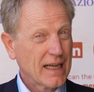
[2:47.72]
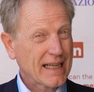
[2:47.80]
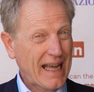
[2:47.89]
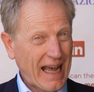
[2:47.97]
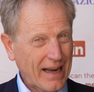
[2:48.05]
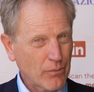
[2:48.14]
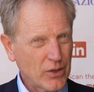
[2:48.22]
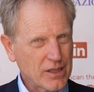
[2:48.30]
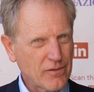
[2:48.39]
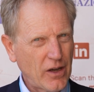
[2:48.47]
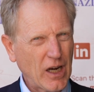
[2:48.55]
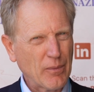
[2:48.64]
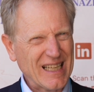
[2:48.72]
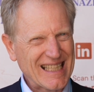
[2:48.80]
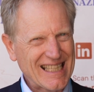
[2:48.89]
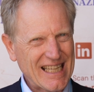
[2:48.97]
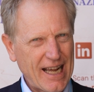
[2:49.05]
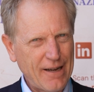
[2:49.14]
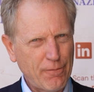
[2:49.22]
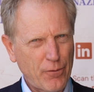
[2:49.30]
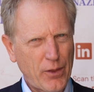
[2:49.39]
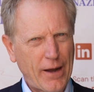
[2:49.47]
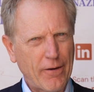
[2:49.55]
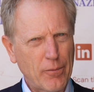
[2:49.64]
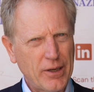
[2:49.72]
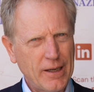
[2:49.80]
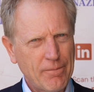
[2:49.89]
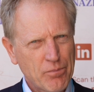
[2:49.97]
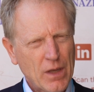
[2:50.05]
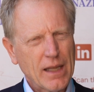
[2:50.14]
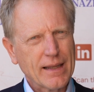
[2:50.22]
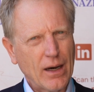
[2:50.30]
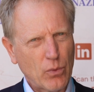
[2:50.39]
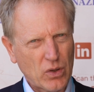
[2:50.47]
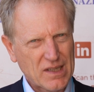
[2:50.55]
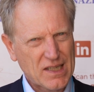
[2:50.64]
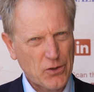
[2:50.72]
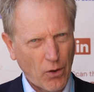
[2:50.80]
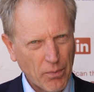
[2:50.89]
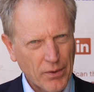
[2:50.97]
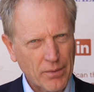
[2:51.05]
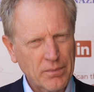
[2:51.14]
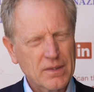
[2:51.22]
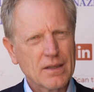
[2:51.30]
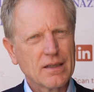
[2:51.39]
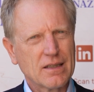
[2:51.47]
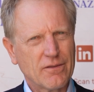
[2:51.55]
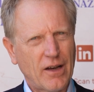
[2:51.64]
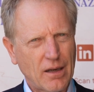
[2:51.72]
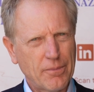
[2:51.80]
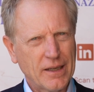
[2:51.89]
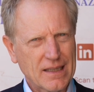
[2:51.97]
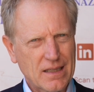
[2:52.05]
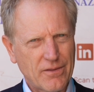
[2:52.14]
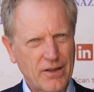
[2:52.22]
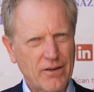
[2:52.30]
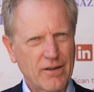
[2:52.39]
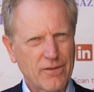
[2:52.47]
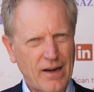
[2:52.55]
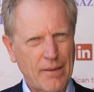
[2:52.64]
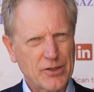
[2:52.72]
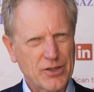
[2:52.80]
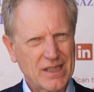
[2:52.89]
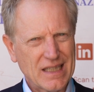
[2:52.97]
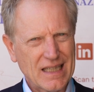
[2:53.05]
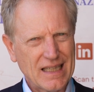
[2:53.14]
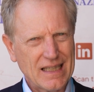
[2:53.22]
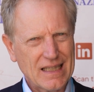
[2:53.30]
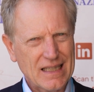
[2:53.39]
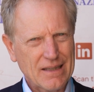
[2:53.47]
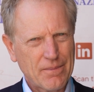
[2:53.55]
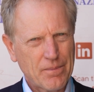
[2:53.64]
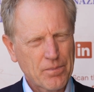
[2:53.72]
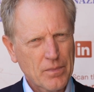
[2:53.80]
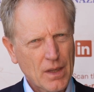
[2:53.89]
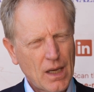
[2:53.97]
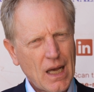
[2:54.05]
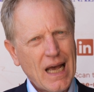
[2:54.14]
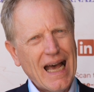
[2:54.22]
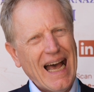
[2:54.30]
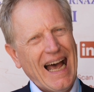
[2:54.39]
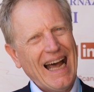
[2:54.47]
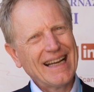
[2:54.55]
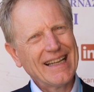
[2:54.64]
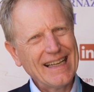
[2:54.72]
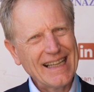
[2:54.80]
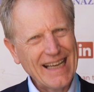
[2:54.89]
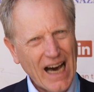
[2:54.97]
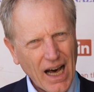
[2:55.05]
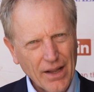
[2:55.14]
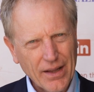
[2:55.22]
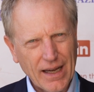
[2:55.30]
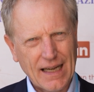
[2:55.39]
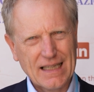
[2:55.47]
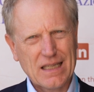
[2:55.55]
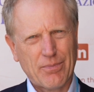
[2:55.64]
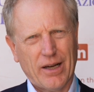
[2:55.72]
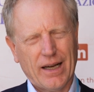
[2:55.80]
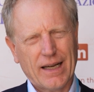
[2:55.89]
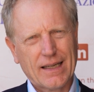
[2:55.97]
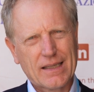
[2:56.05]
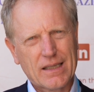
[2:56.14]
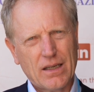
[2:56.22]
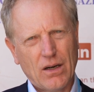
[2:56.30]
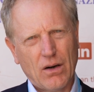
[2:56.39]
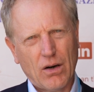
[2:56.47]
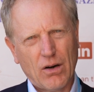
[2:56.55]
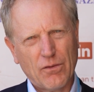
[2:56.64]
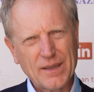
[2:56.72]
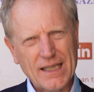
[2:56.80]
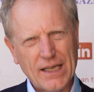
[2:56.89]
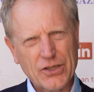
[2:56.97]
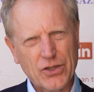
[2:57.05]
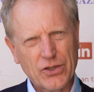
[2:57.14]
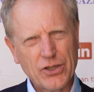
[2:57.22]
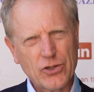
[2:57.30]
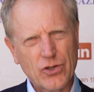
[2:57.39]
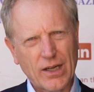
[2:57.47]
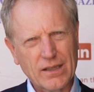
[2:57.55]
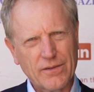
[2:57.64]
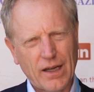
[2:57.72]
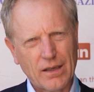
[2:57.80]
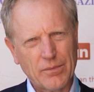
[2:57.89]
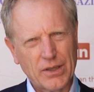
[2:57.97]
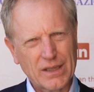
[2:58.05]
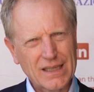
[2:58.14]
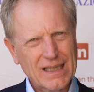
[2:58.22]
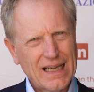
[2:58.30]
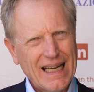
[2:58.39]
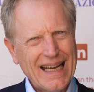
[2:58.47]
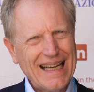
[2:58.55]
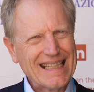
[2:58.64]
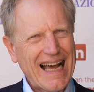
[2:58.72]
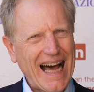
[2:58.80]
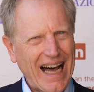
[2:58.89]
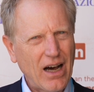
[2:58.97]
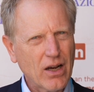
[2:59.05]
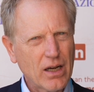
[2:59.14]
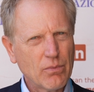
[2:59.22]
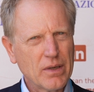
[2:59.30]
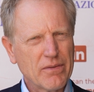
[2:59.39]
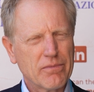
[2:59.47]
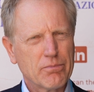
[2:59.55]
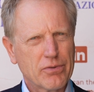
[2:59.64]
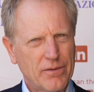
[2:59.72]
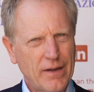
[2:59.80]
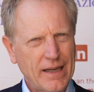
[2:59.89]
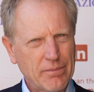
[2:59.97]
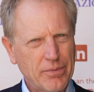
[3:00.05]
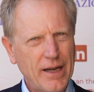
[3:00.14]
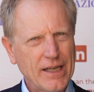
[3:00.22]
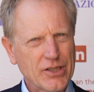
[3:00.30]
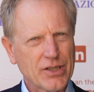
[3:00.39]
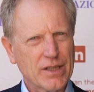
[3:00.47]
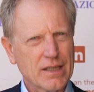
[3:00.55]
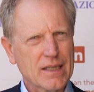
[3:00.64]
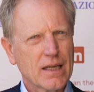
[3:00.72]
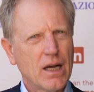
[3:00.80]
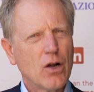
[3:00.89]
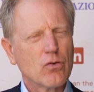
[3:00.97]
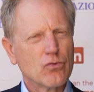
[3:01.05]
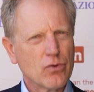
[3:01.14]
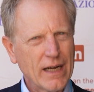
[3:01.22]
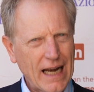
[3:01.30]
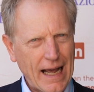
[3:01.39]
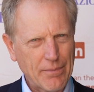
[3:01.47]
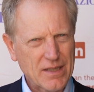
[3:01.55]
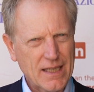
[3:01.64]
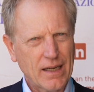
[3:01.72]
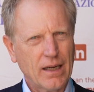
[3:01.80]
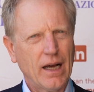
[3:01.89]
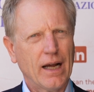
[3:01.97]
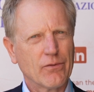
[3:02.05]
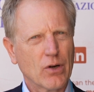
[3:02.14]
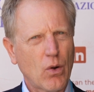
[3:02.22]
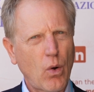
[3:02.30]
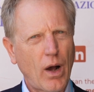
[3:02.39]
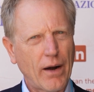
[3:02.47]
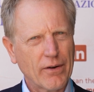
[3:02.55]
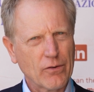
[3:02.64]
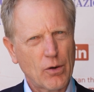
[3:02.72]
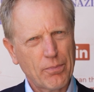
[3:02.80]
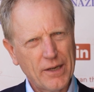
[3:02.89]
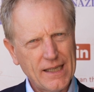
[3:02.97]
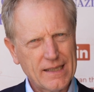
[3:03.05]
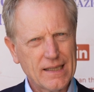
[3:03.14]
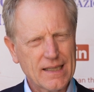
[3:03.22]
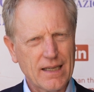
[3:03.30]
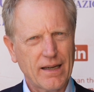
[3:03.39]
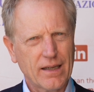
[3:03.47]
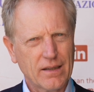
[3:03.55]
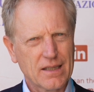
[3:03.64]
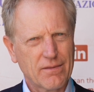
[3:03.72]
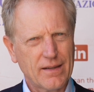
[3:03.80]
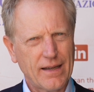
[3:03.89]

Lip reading: Can we develop a safe therapy that will stop them developing severe inflammatory disease? And then the other aspect of potential new drug development is, how can we prevent patients relapsing and requiring repeated cycles of